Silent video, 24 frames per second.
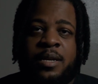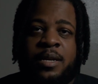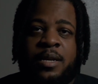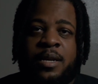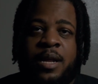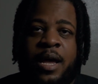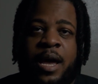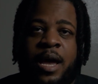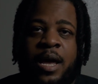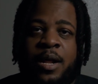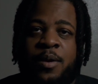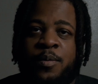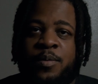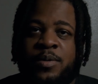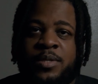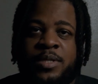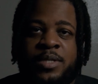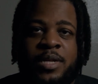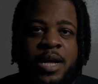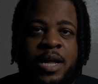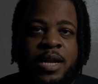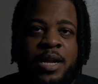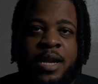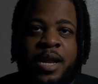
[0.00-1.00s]
Dad was
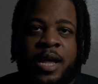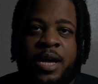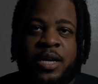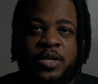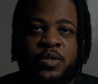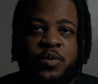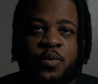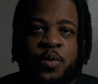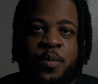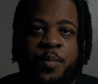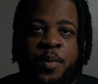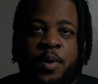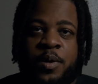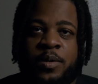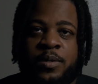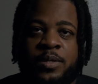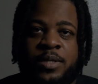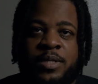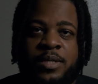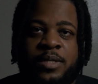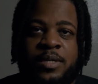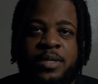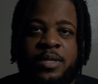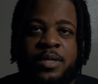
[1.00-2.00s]
not an actual
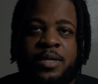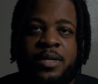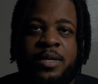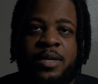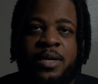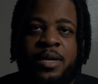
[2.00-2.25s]
person.